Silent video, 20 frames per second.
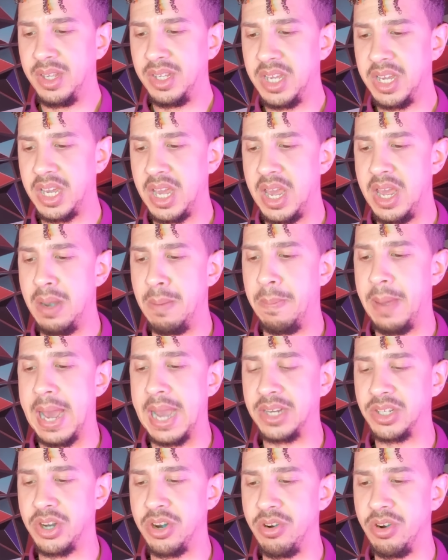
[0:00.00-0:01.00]
Giga
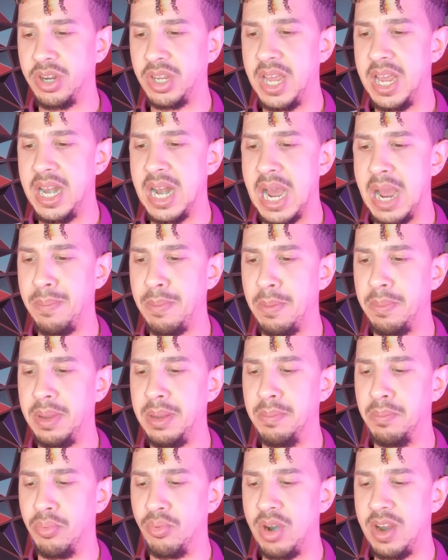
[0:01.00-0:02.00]
Impact, Hurricane, Hyper
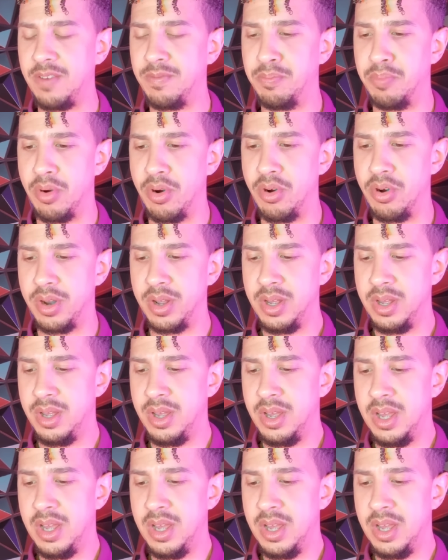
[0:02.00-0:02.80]
Beam, Brave Bird.